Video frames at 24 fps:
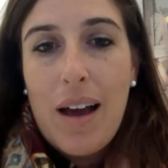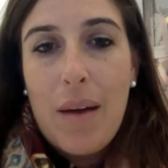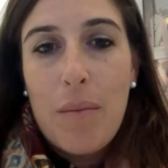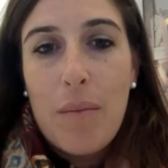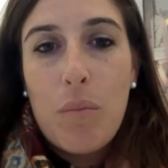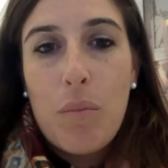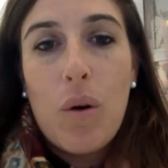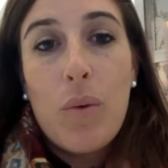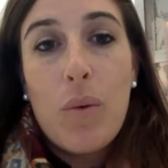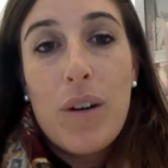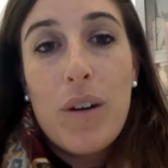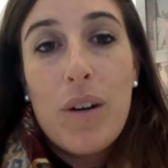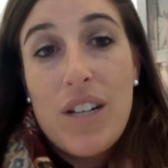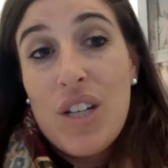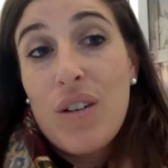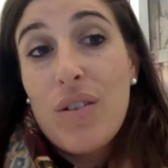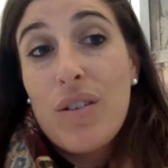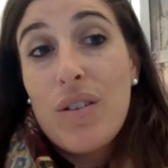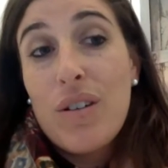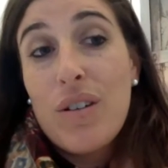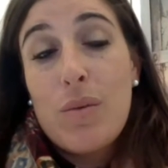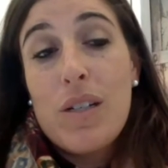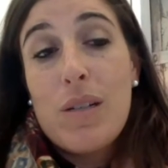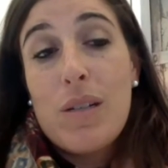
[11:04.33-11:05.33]
What we do
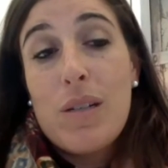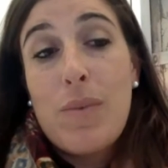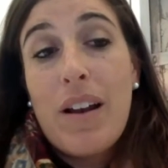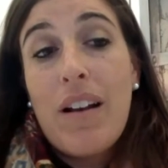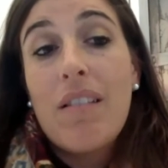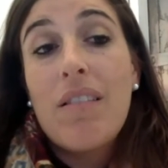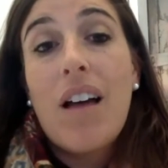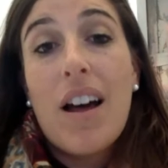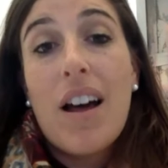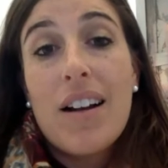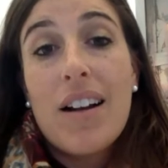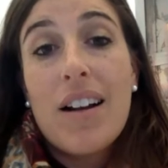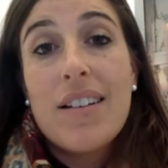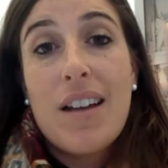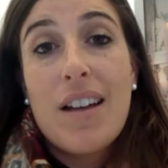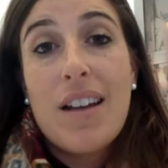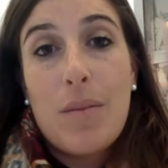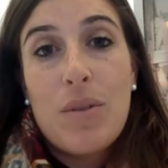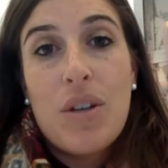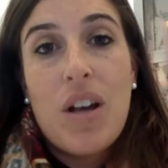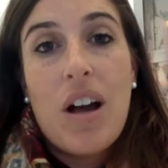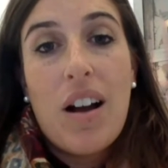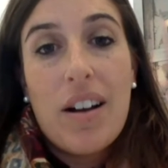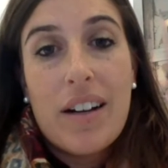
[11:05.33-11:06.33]
is we spend a lot of
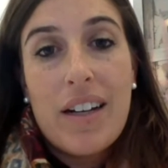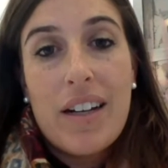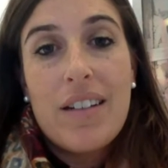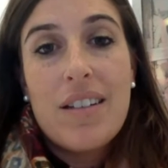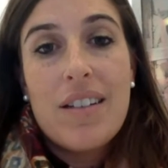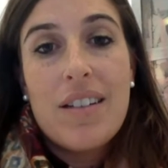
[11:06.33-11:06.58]
time talking